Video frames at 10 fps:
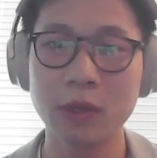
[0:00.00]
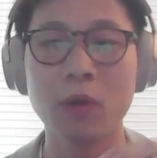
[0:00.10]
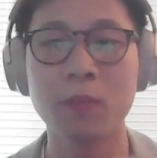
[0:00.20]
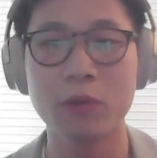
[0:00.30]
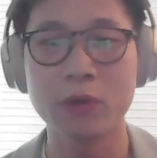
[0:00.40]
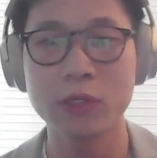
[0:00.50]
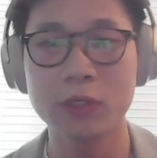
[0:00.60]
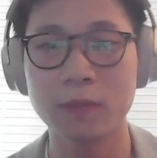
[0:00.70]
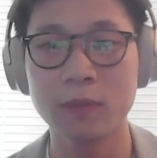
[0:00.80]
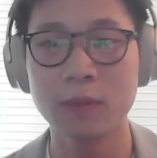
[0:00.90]
a small
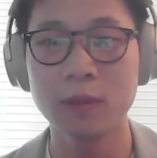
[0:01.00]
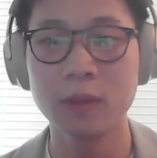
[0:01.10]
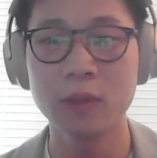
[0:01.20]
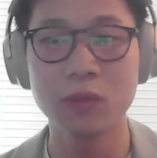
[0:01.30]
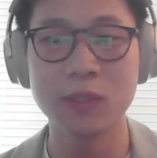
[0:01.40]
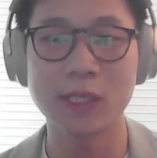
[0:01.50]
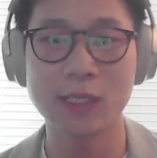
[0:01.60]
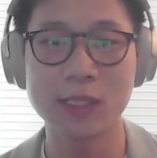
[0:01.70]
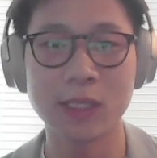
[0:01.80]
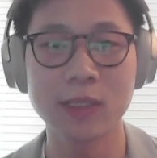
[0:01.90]
portion to
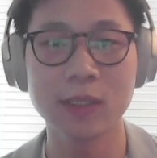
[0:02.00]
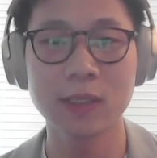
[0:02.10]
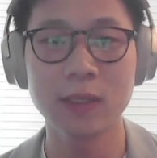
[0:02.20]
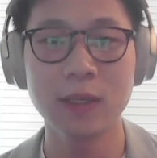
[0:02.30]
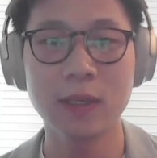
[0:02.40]
success.